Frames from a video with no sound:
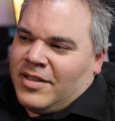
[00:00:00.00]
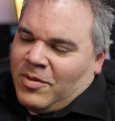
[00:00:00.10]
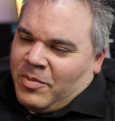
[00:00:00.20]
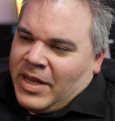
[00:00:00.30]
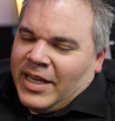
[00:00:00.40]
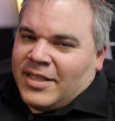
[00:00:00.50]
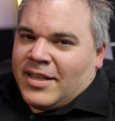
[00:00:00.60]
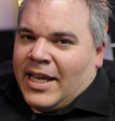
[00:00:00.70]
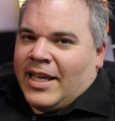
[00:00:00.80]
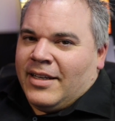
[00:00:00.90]
She's like, well, mine gets
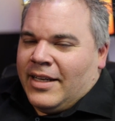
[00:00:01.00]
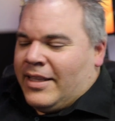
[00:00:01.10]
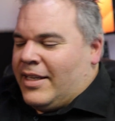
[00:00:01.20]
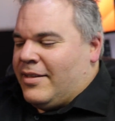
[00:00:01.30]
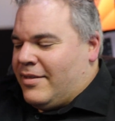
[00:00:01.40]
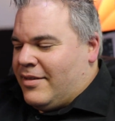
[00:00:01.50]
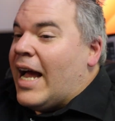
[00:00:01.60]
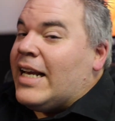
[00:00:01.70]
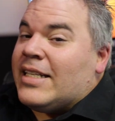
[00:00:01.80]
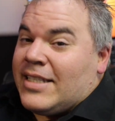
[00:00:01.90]
hot. And then
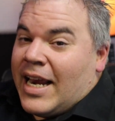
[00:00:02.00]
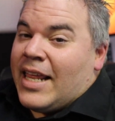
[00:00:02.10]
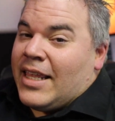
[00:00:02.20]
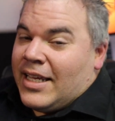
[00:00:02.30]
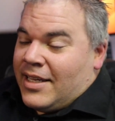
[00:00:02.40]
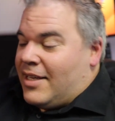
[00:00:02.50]
I didn't say anything